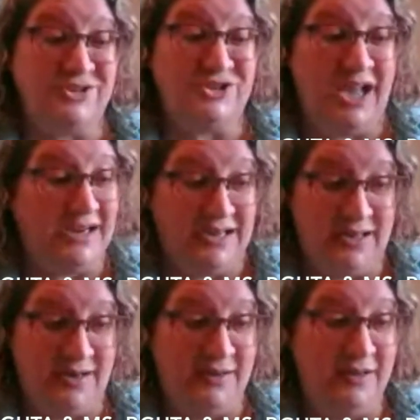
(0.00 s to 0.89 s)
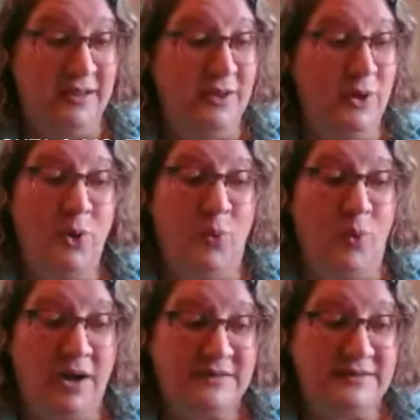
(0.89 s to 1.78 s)
shotgun,
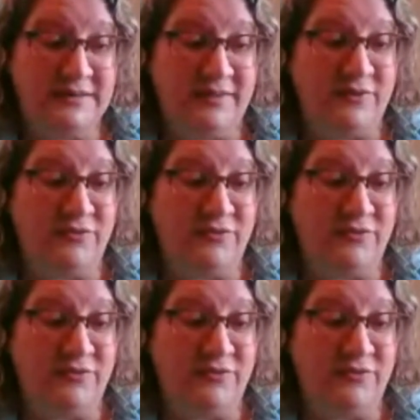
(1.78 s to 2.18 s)
walked into the